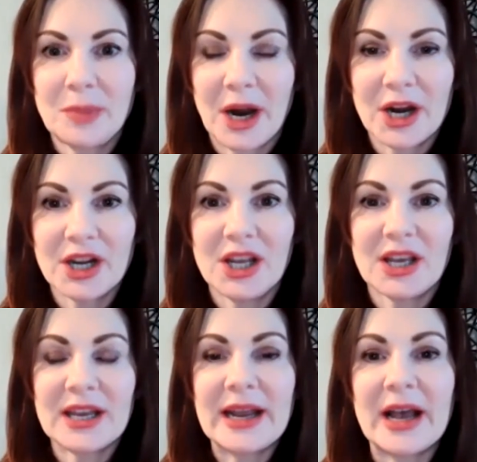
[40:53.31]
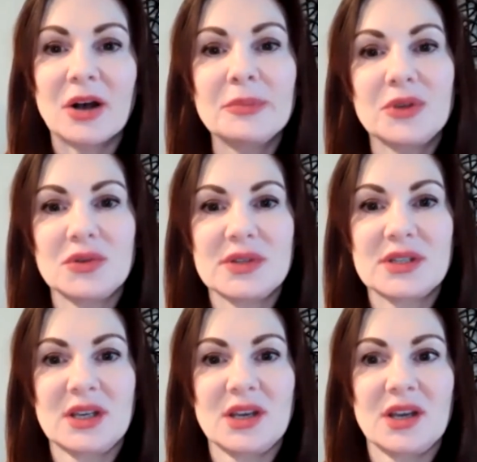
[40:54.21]
party can help you
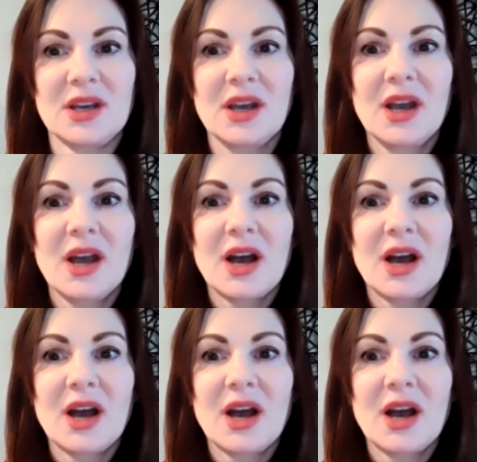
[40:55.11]
see